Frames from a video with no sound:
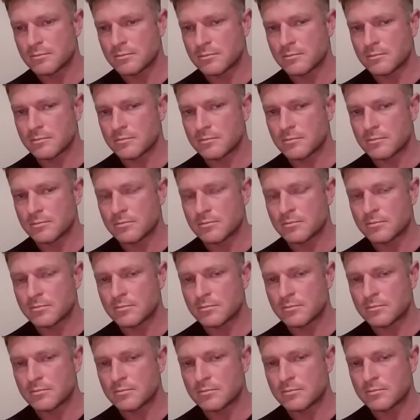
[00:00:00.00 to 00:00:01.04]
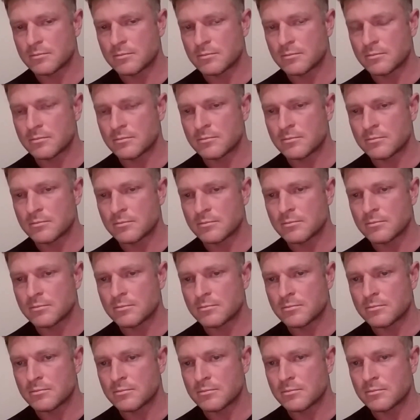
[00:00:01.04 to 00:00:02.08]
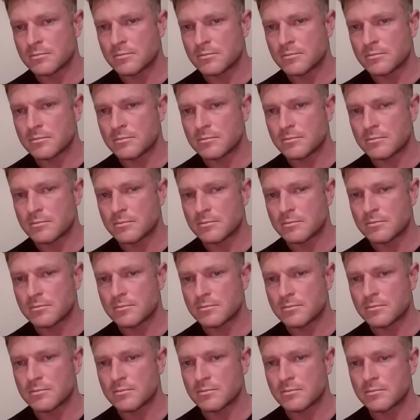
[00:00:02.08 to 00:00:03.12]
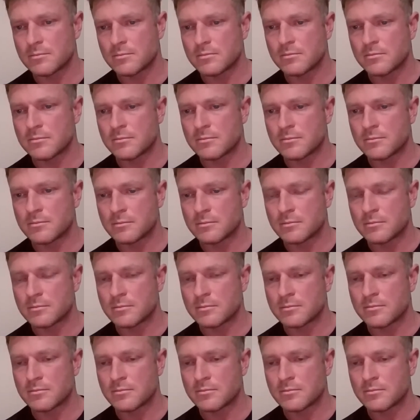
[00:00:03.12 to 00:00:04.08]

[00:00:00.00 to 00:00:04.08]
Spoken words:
(silent)